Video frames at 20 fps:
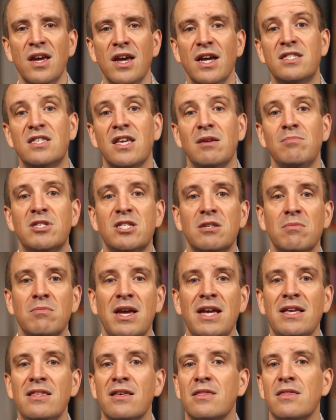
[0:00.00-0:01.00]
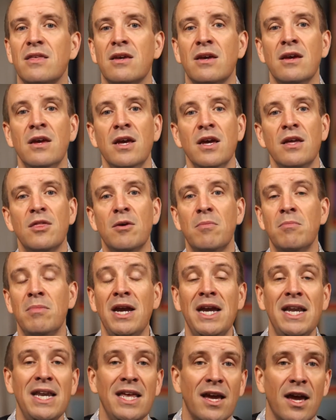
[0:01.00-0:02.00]
It seems to me that the
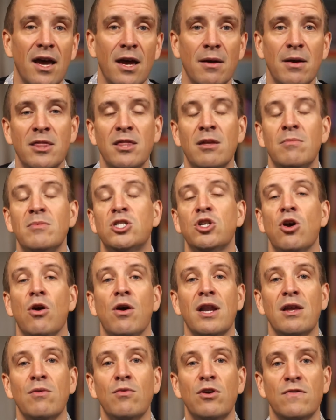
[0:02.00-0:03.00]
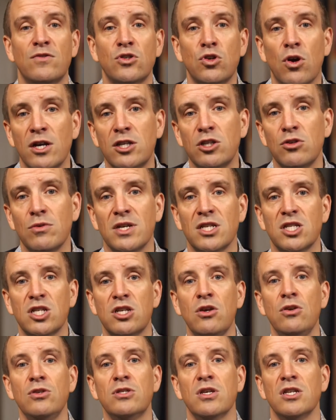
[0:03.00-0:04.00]
media in the majority would have tried to
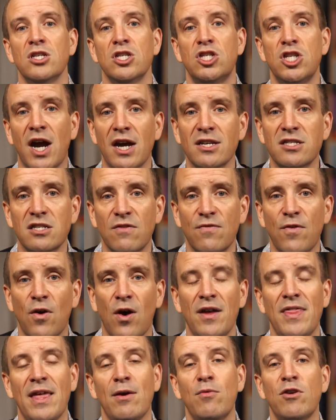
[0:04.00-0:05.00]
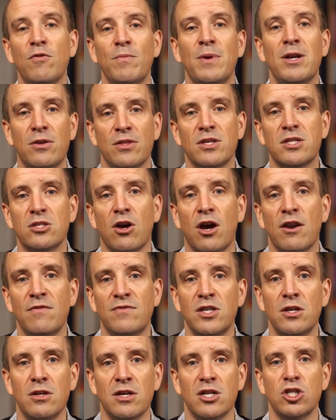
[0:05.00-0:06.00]
excuse it and justify, and they would have been on the side of
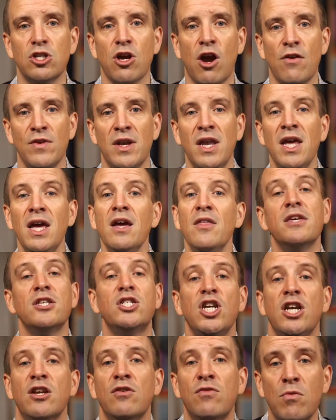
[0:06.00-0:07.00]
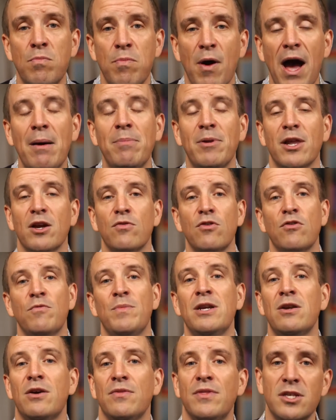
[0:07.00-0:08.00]
Derek Chauvin. The general public would have
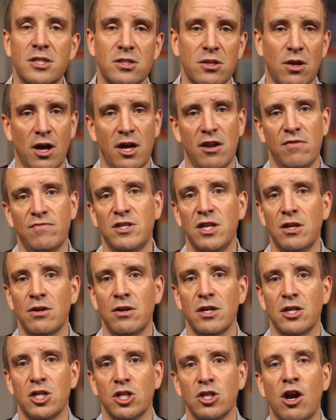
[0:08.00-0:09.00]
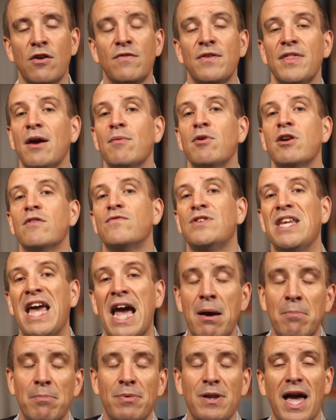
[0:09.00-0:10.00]
been on the side of Derek Chauvin. They would have
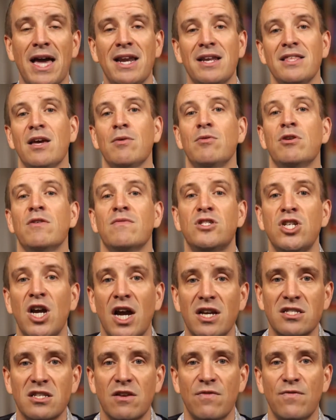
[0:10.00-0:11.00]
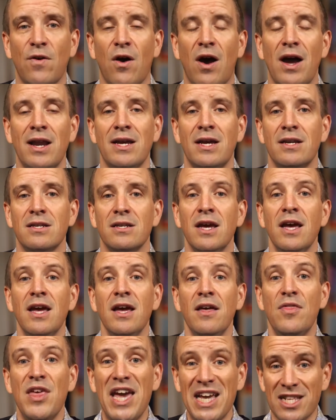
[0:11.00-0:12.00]
downplayed it. They would have justified it.
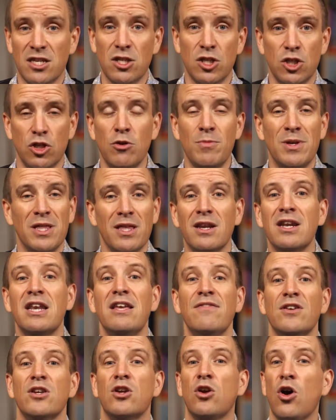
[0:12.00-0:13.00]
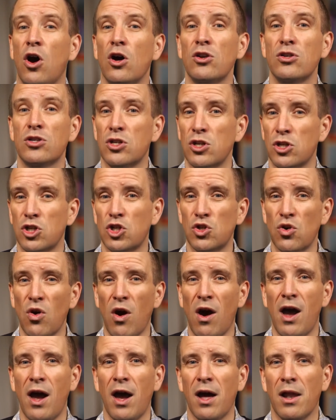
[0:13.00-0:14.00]
That's assuming that it even got to
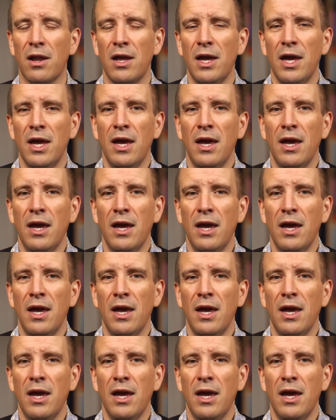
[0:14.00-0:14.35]
trial.